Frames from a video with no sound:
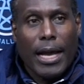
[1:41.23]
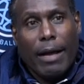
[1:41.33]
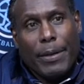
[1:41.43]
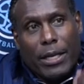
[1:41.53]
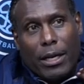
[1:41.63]
Yeah,
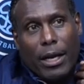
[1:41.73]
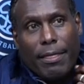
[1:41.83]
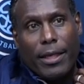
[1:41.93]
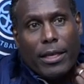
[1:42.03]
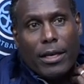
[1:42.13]
I mean, I
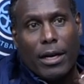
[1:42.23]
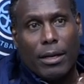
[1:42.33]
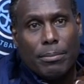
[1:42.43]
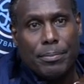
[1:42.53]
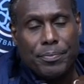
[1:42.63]
think,
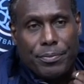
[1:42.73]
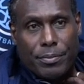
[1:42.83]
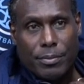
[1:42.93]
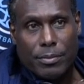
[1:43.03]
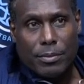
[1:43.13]

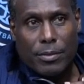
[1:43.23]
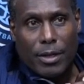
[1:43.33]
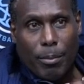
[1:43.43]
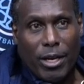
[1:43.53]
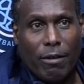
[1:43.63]

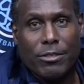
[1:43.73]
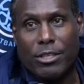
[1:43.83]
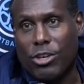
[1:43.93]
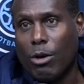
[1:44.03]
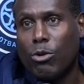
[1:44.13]
obviously
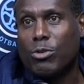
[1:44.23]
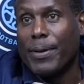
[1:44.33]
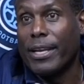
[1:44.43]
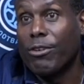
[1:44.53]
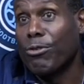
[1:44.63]
Jungwoo's
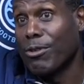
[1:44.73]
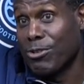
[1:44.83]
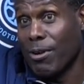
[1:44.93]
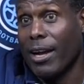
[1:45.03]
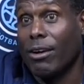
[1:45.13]
been here through the
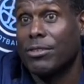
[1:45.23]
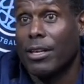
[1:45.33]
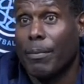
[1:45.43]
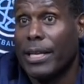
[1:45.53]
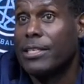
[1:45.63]
tryouts, and
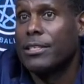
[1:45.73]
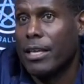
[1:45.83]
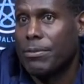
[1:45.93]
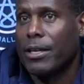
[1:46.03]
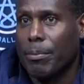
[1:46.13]
I mean, he just
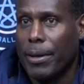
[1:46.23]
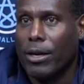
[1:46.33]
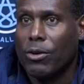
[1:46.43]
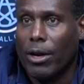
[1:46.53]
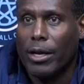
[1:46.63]
keeps getting
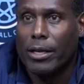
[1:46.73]
better, right?